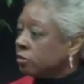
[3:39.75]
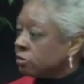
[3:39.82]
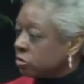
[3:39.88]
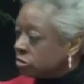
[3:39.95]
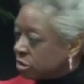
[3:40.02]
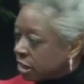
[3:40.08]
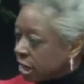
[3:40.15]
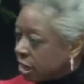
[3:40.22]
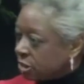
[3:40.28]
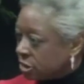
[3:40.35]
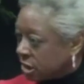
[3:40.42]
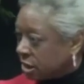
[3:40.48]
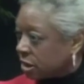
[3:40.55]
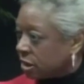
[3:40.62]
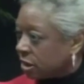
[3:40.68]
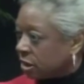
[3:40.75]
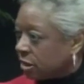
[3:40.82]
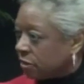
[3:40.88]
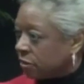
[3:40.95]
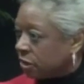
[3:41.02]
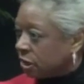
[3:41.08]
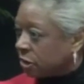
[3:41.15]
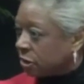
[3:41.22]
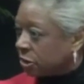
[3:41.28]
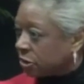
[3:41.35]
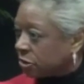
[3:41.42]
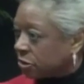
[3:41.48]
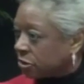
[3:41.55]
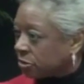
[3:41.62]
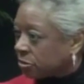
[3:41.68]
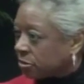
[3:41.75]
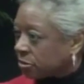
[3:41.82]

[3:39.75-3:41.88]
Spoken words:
creating of the arts.